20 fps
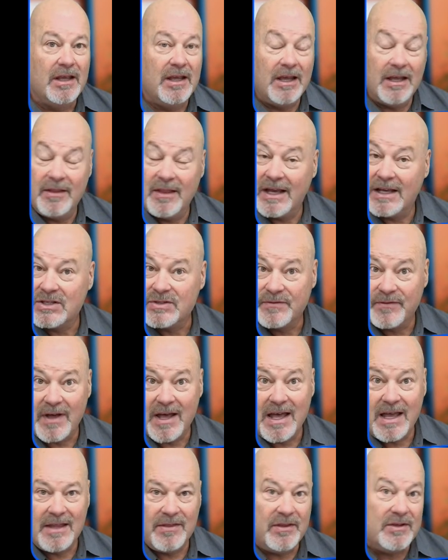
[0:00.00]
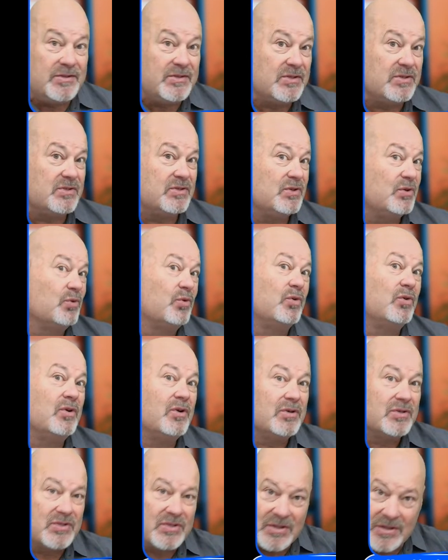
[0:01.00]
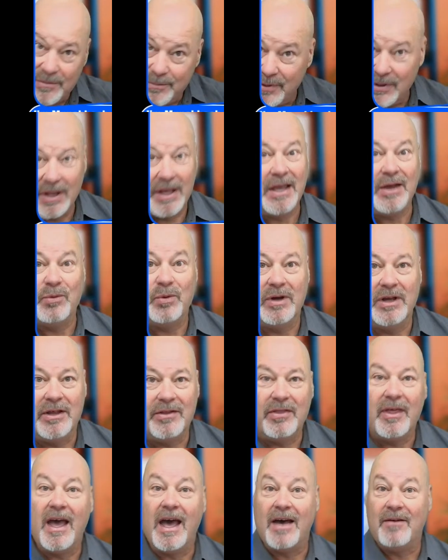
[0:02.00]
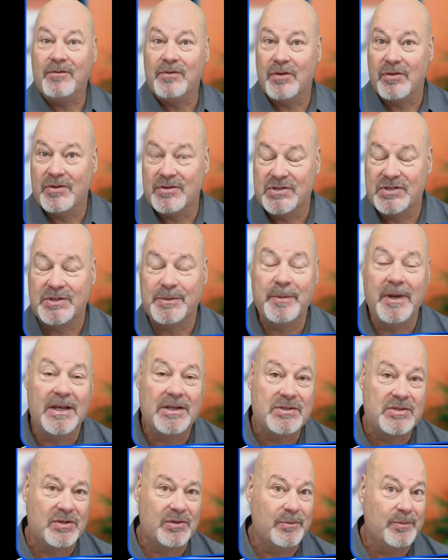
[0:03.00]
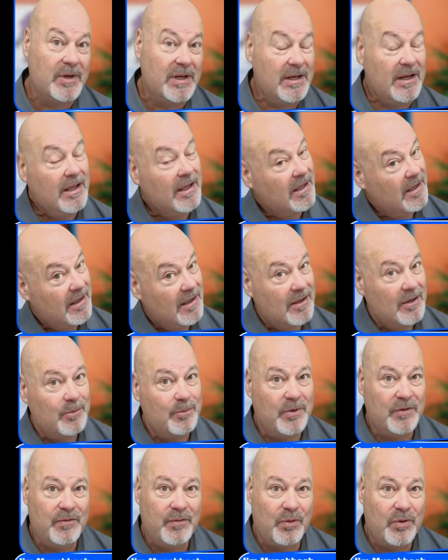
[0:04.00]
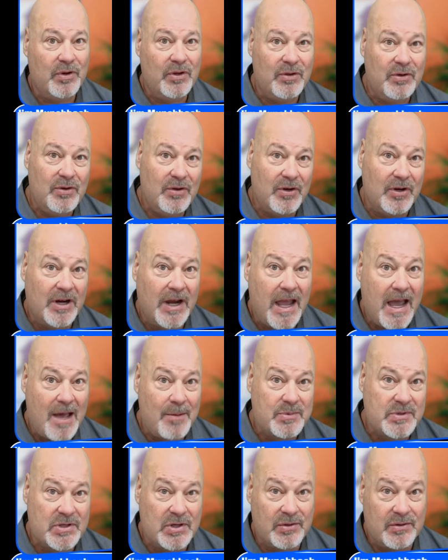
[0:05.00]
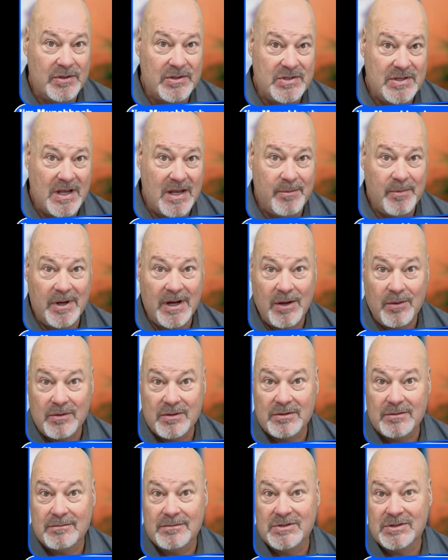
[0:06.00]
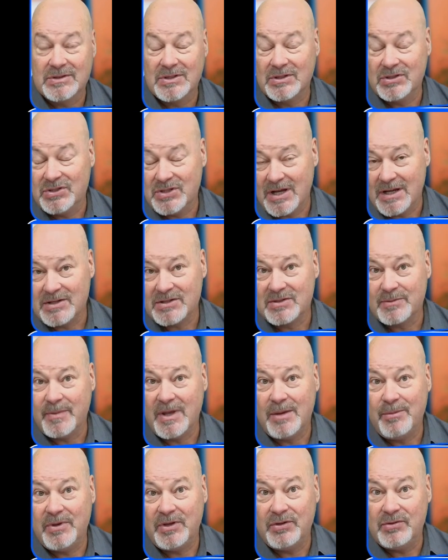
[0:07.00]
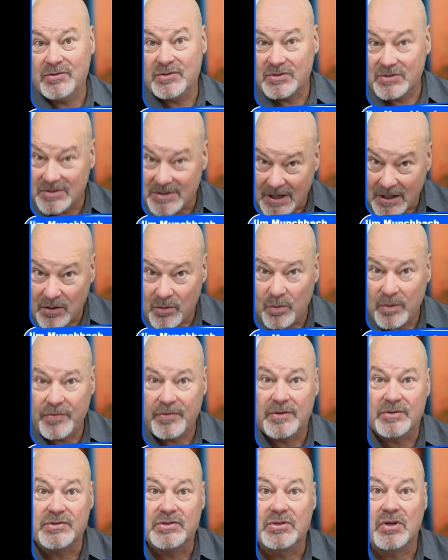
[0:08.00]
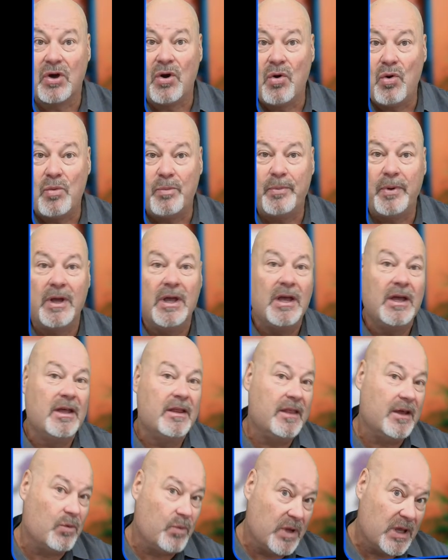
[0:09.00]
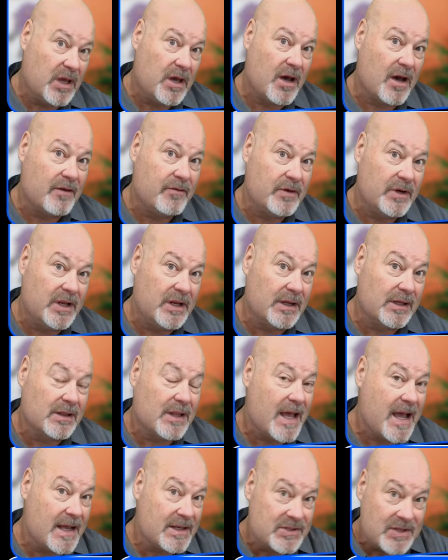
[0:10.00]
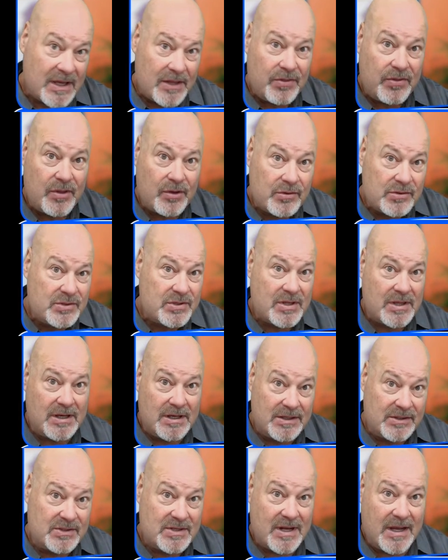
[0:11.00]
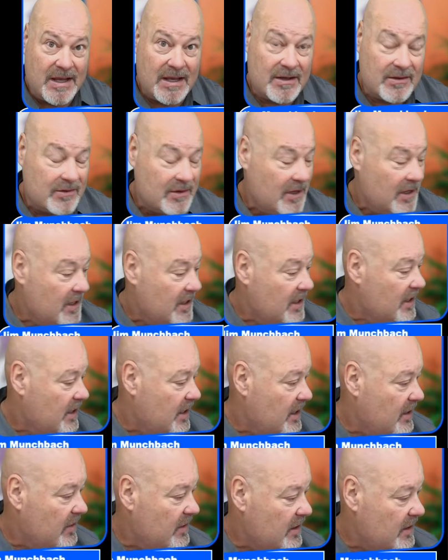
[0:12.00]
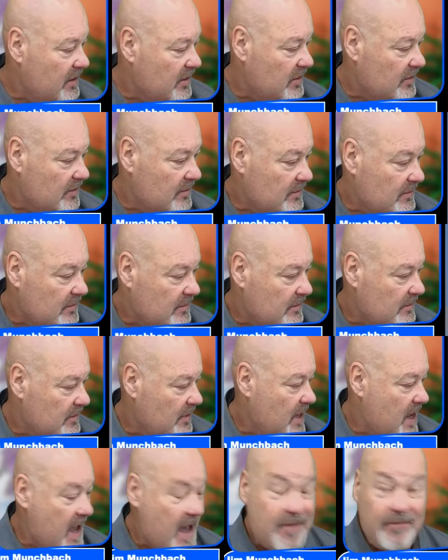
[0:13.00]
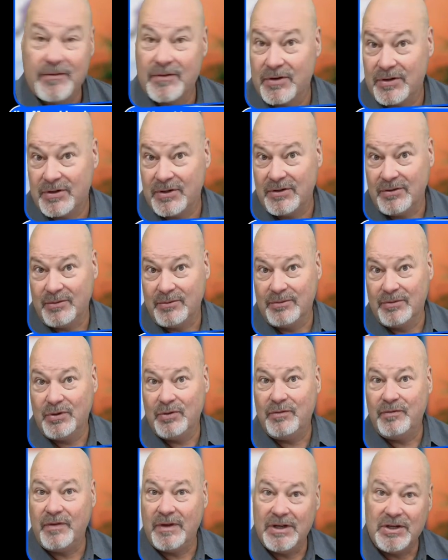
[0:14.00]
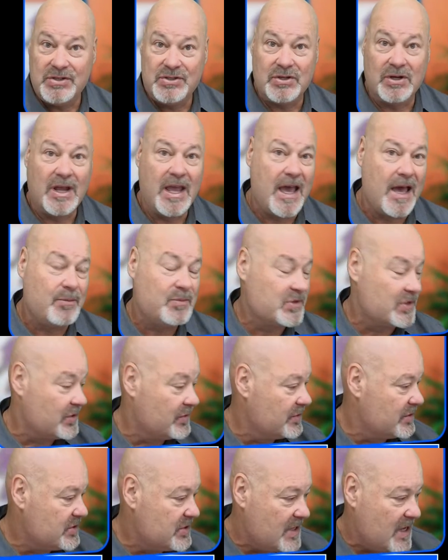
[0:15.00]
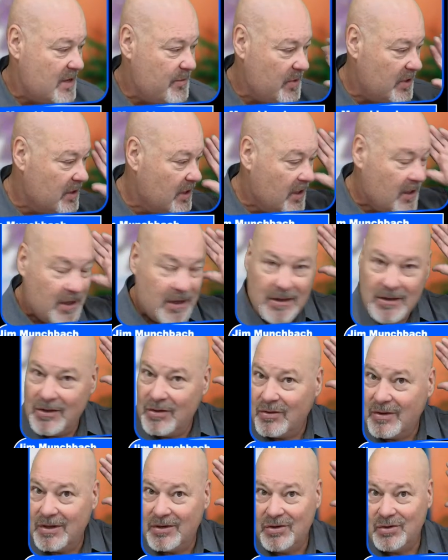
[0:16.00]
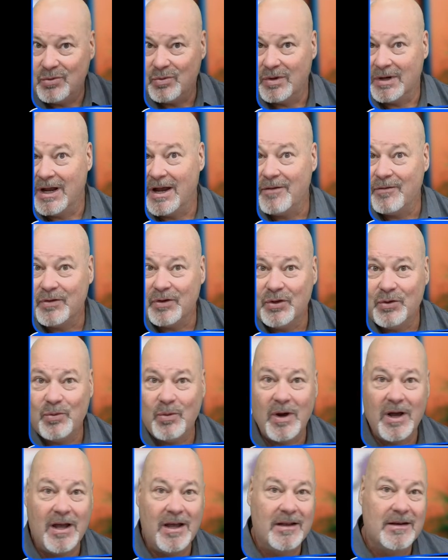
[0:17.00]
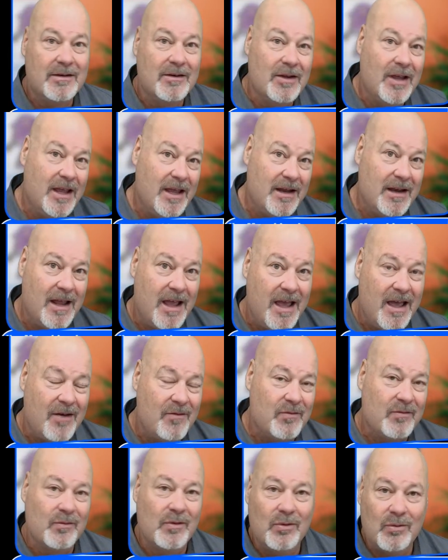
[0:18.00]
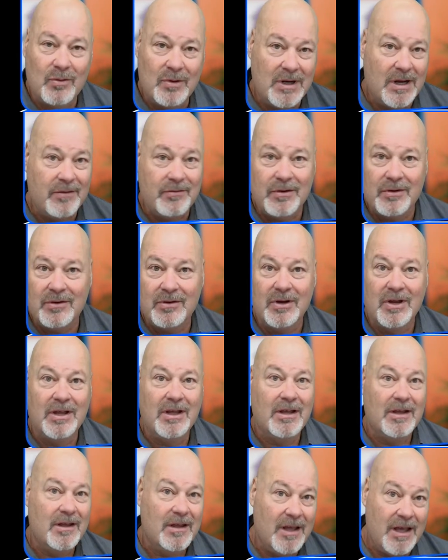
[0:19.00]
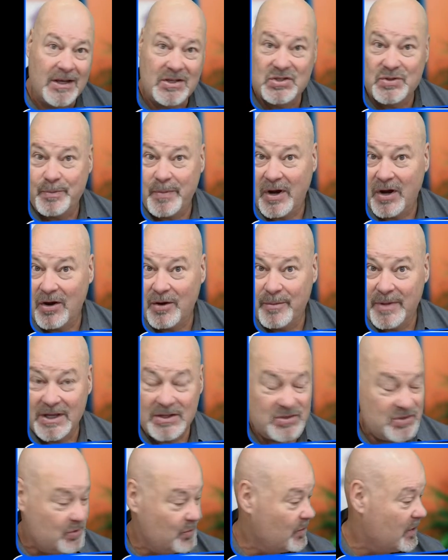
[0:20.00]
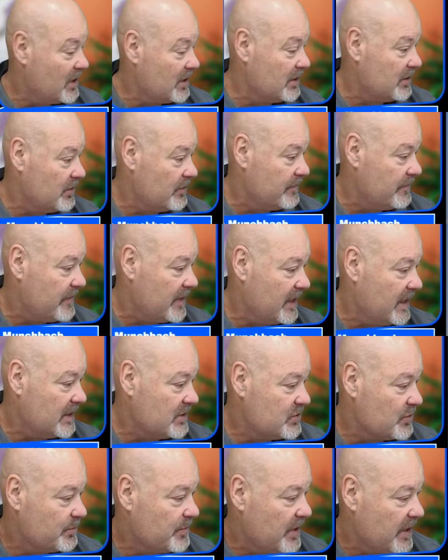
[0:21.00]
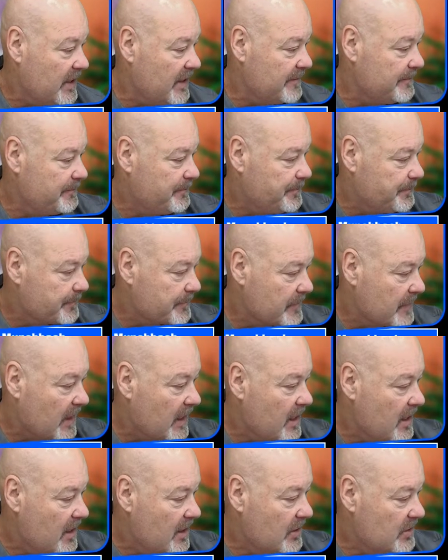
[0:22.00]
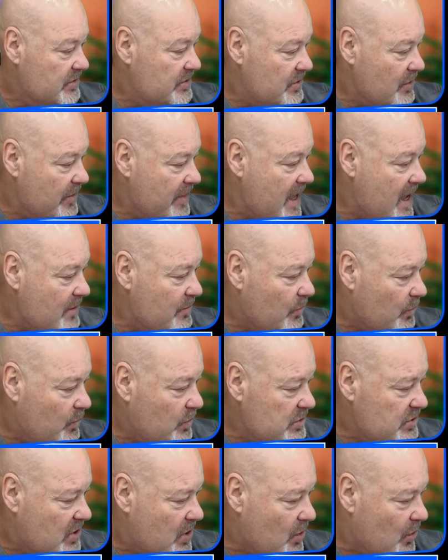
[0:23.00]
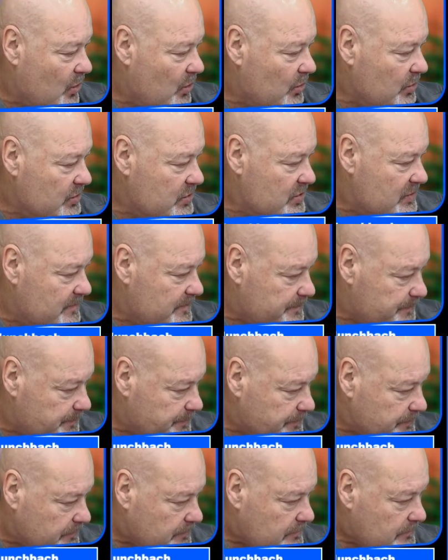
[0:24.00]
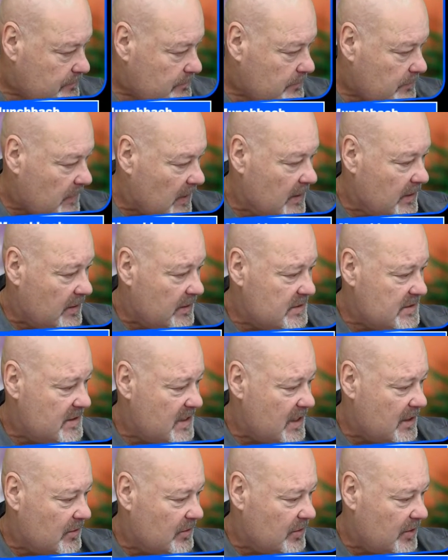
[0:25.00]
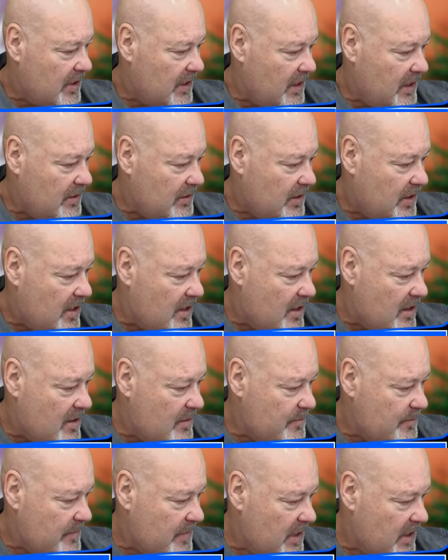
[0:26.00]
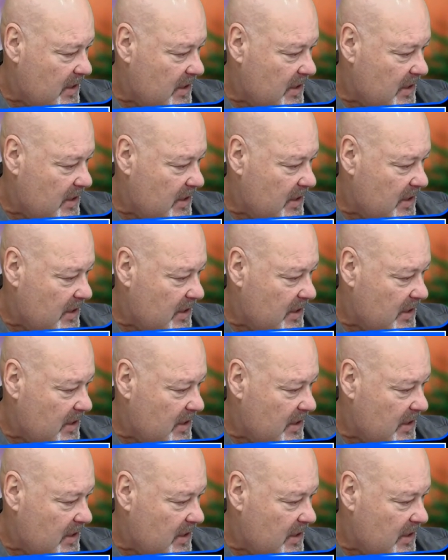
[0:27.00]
And that's fine. This is yours to play with after the semester. But before you do your capstone assignment, I would suggest maybe you stick with the scope that we covered in class, get those things down. And then after you finish your capstone assignment, you can do whatever you want and have whatever experiments you want in your financial plan. So that was goals. Let's take a look at income.